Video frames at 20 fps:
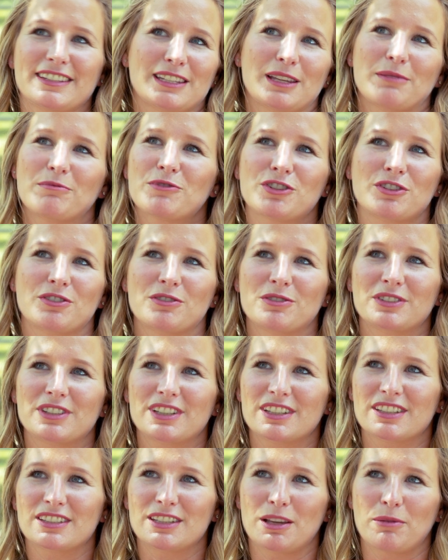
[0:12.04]
same
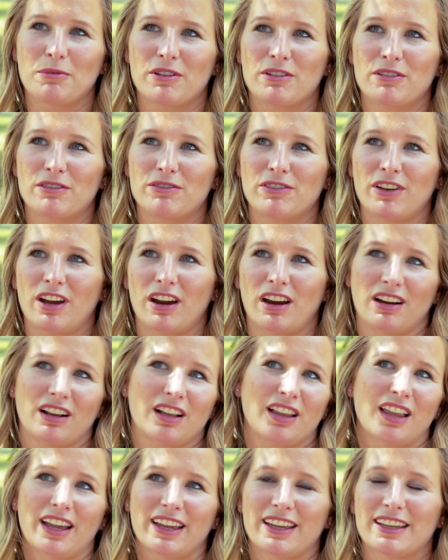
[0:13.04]
shoes as some of our
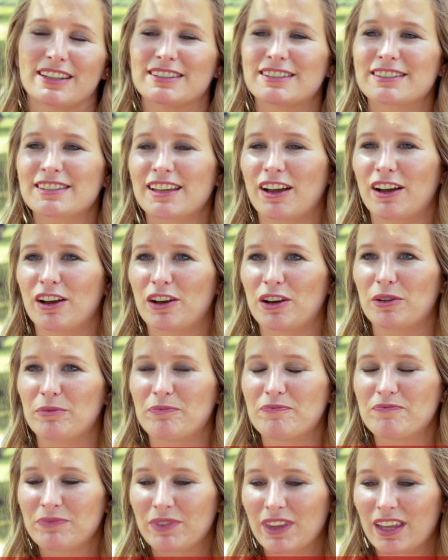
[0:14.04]
clients.
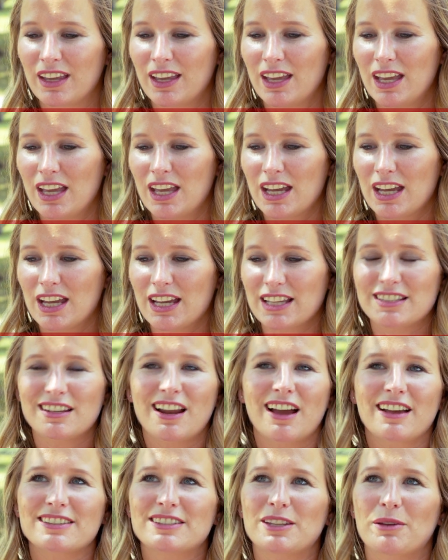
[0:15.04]
It's
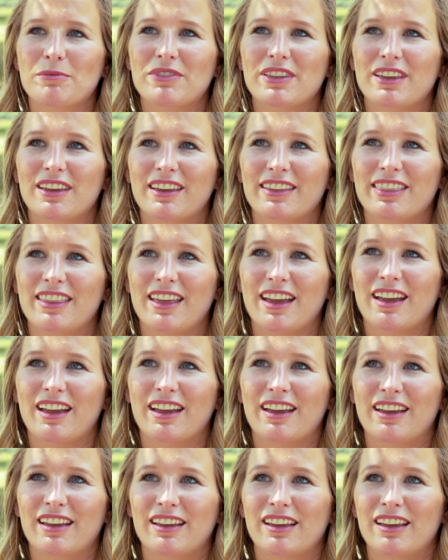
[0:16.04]
not something
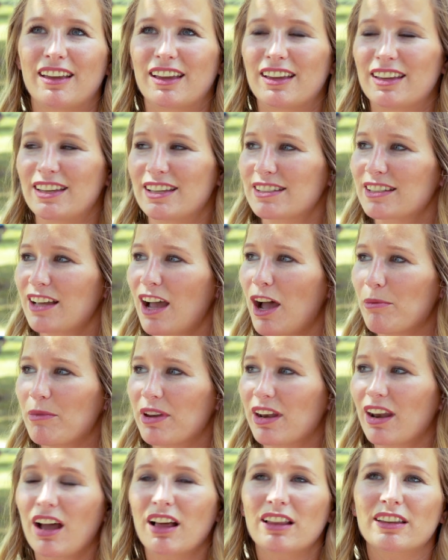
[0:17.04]
that is
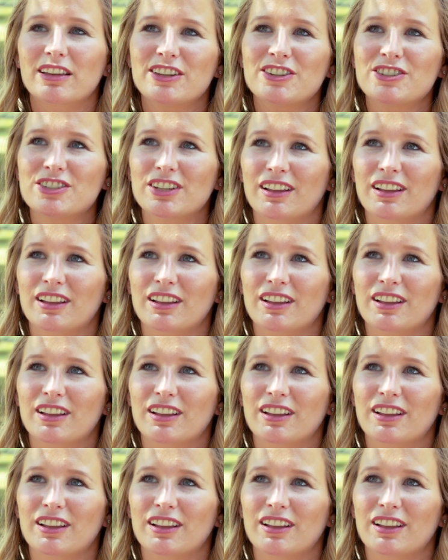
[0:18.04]
common knowledge.